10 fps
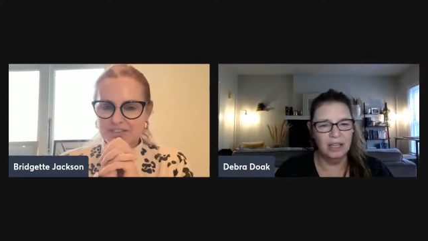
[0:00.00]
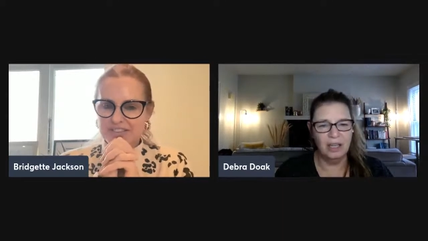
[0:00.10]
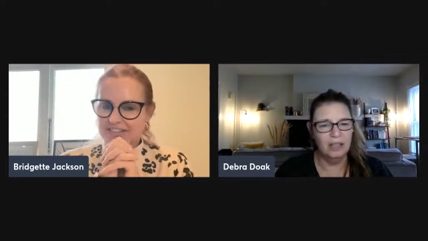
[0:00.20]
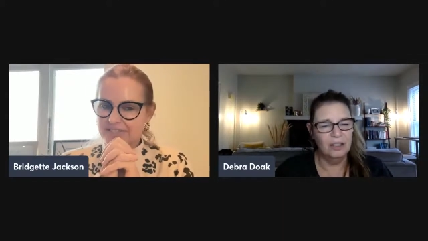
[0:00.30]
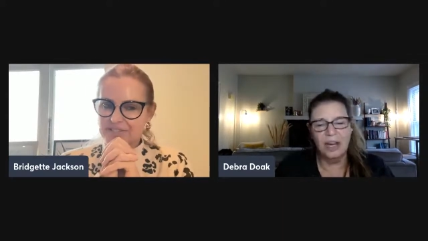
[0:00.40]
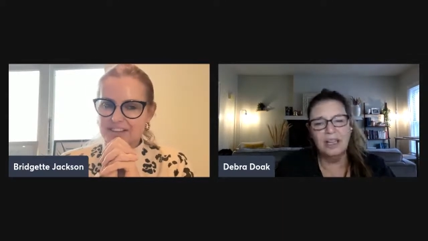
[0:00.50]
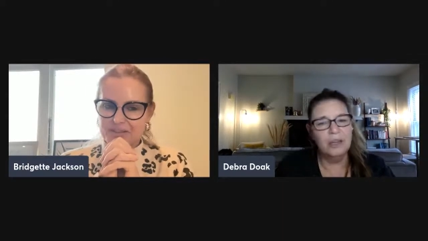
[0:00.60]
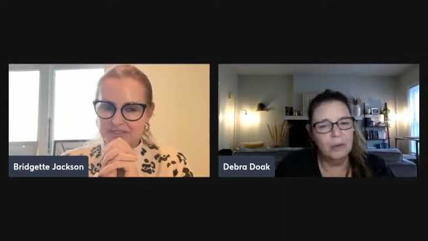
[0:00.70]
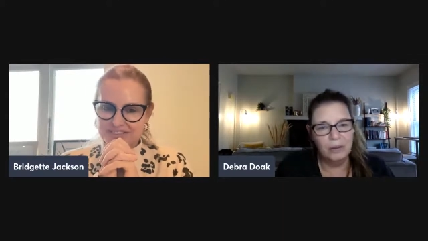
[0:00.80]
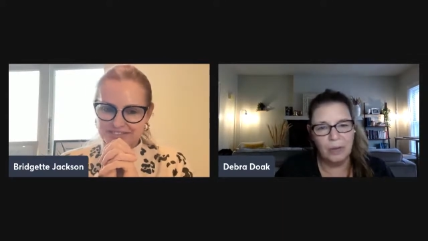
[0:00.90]
Speaker 1: You're not, not
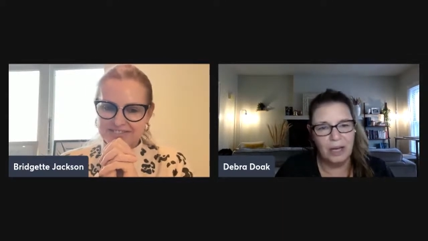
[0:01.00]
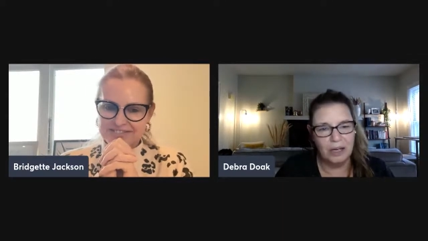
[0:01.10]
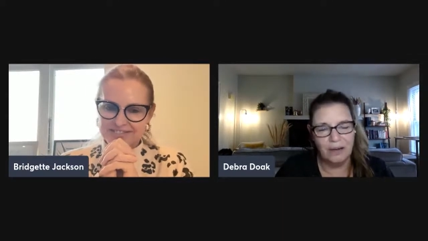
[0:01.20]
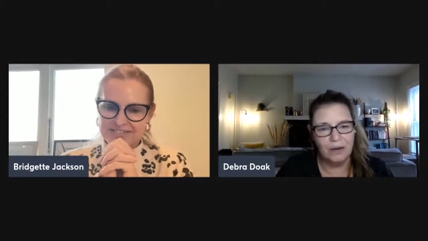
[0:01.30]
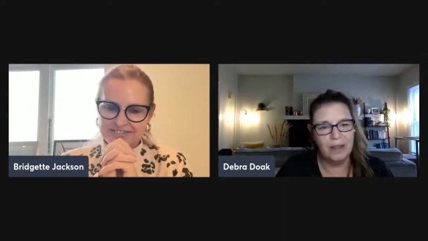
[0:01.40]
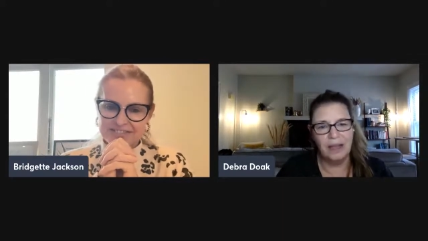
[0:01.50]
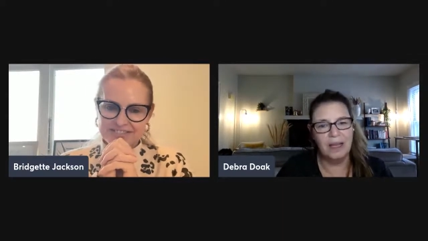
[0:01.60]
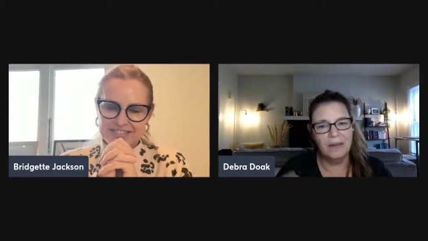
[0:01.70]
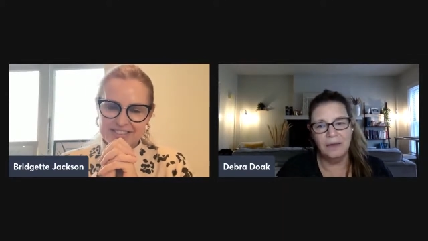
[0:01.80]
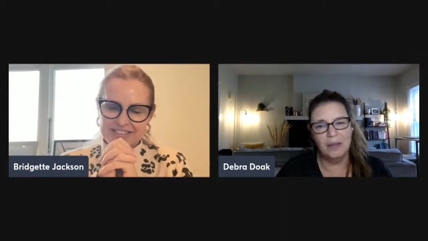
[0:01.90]
going to agree on
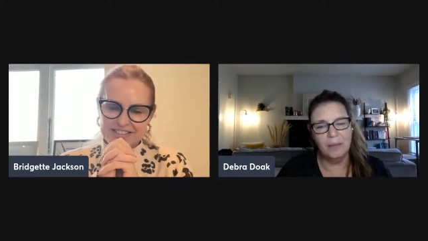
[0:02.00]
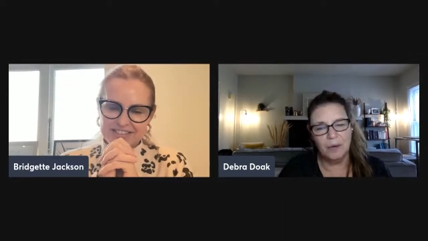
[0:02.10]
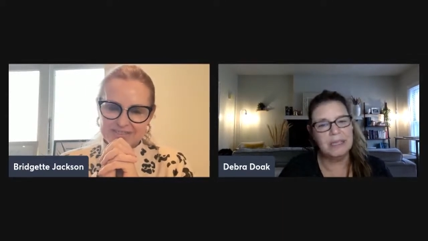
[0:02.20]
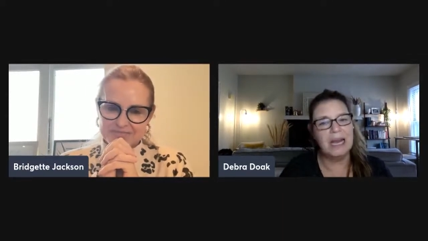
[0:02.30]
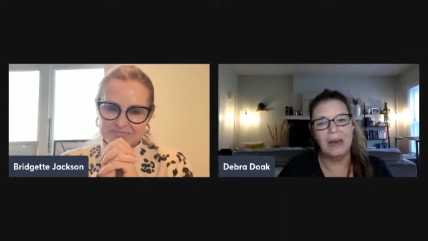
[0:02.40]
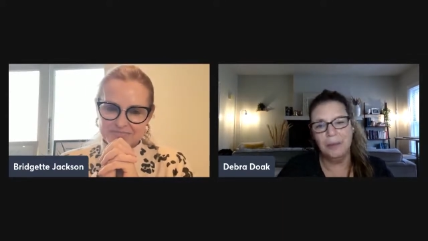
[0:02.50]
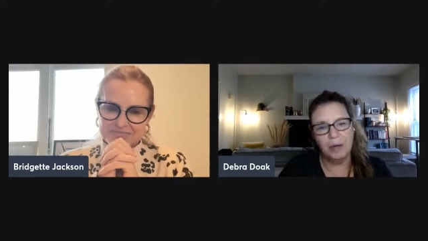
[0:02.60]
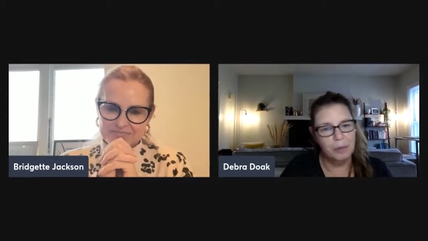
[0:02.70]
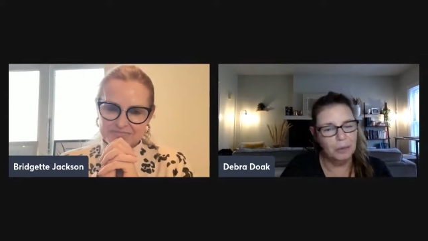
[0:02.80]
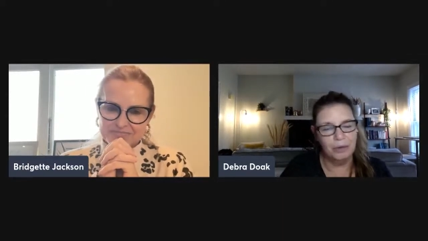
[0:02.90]
everything, even in the most
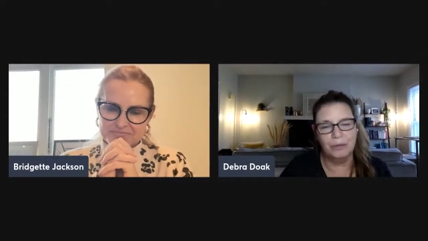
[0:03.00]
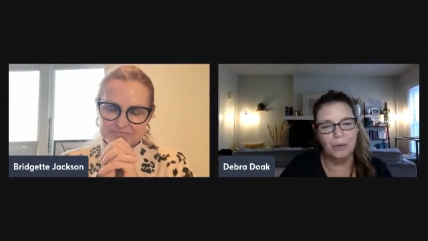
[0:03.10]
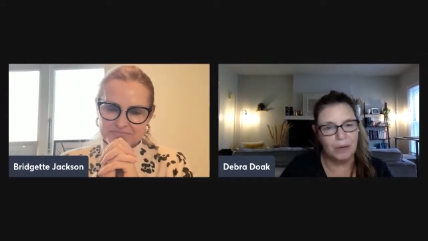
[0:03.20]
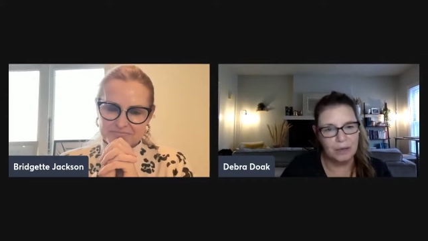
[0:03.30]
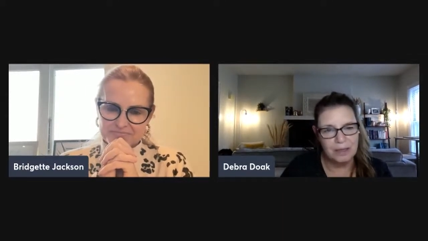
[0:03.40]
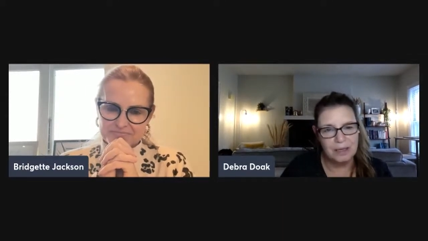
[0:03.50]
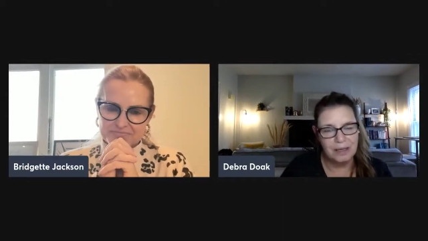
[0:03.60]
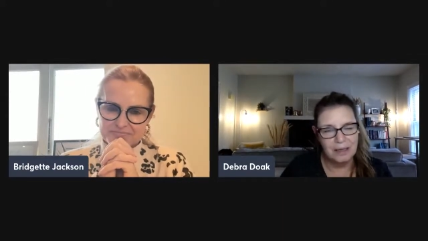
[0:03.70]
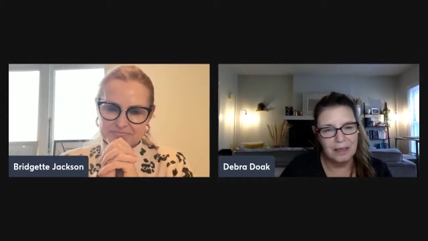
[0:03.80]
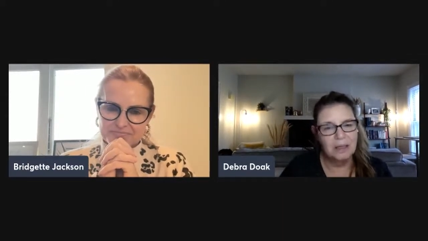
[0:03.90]
amicable divorce
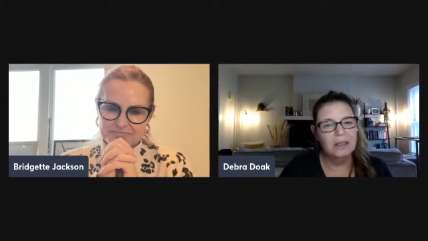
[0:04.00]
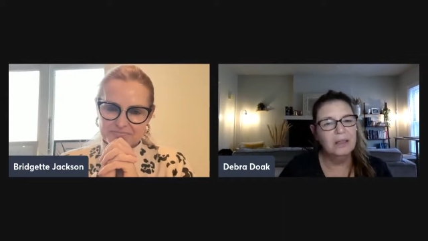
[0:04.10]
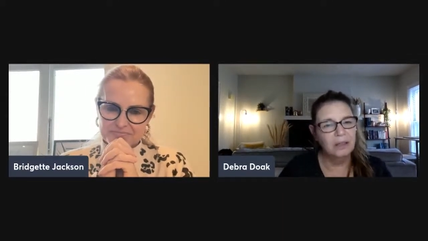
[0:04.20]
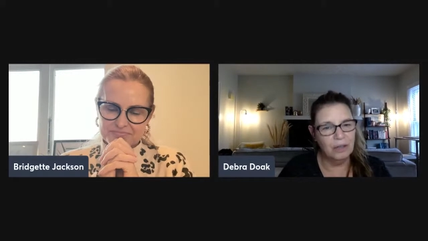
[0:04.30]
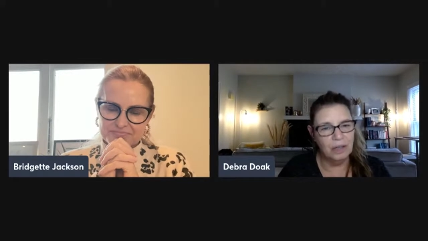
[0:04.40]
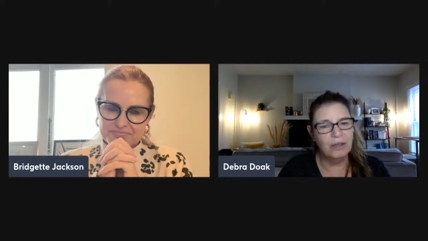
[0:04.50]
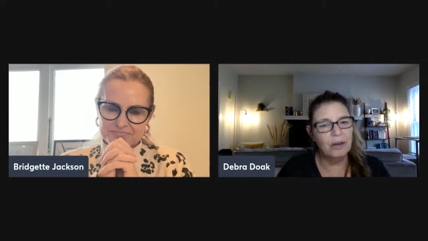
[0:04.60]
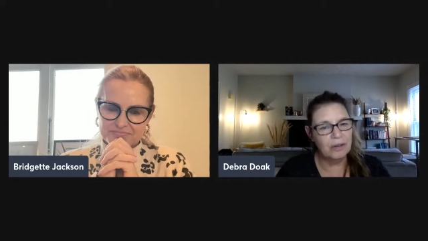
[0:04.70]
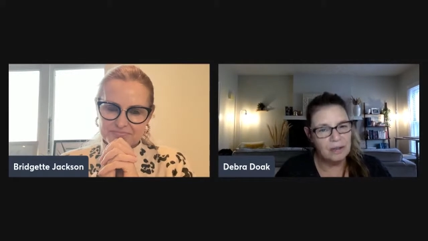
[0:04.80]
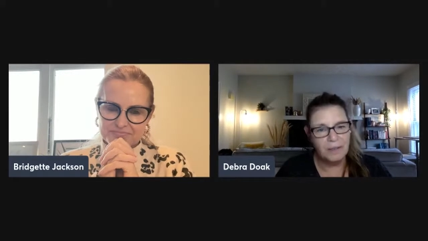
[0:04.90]
you're
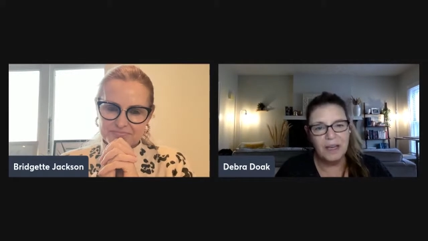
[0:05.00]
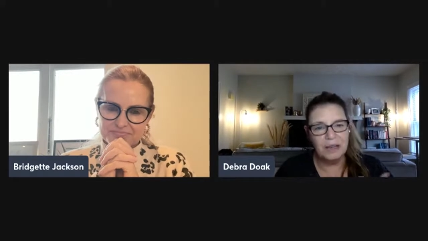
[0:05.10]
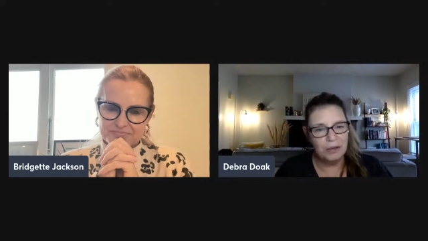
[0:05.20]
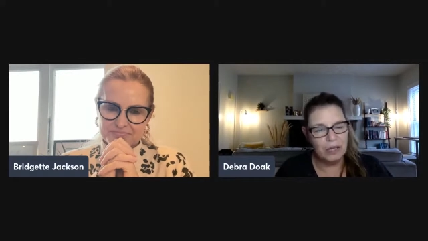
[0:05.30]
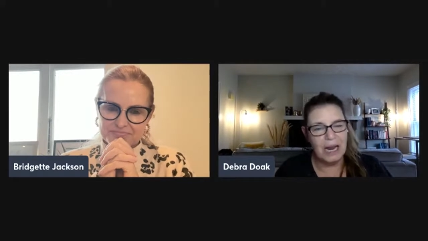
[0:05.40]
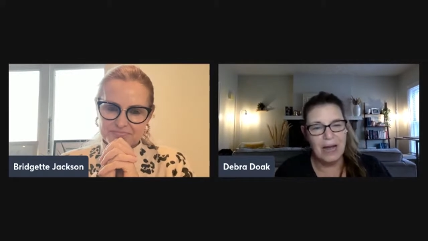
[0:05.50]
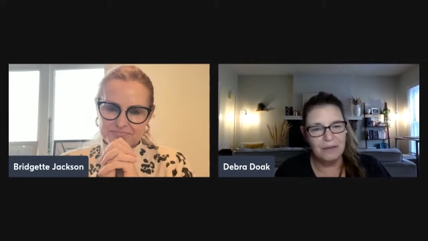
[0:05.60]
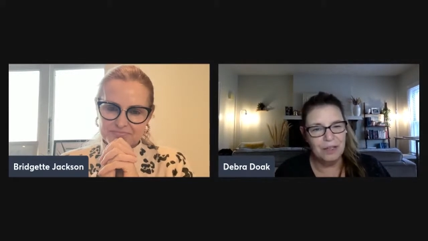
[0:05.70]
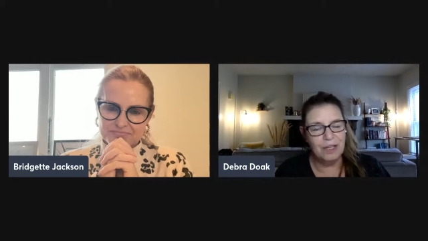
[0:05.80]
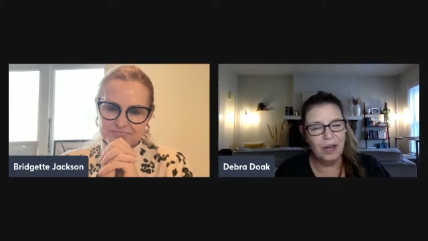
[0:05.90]
there are some things you're going
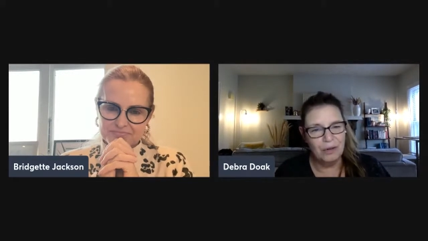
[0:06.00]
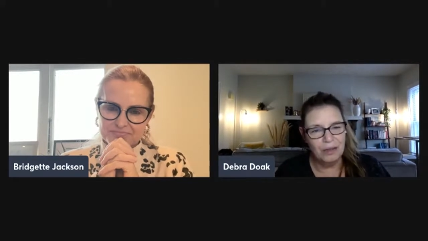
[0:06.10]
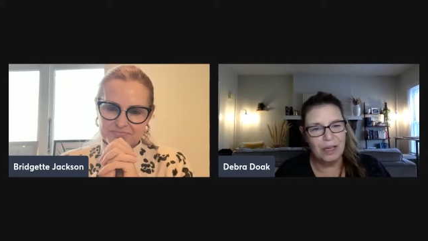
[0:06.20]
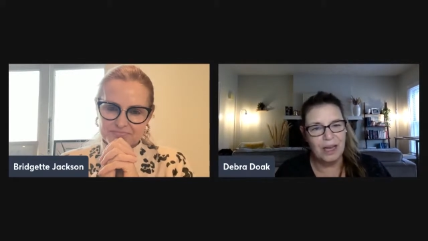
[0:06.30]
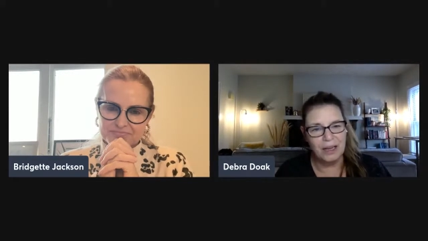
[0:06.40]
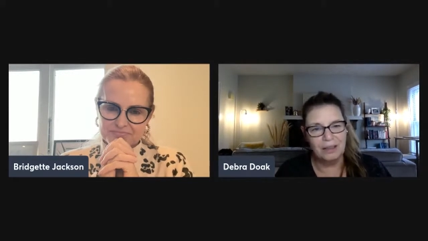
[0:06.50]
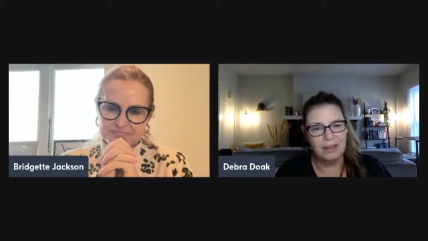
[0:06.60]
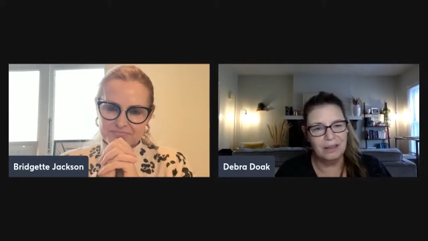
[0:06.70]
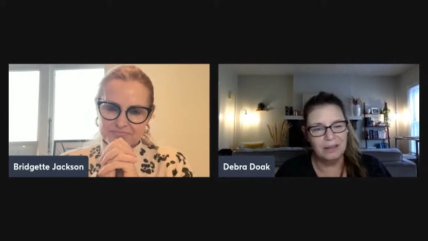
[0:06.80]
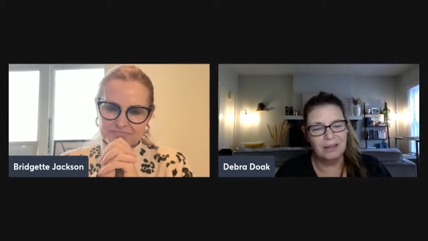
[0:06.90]
to have to negotiate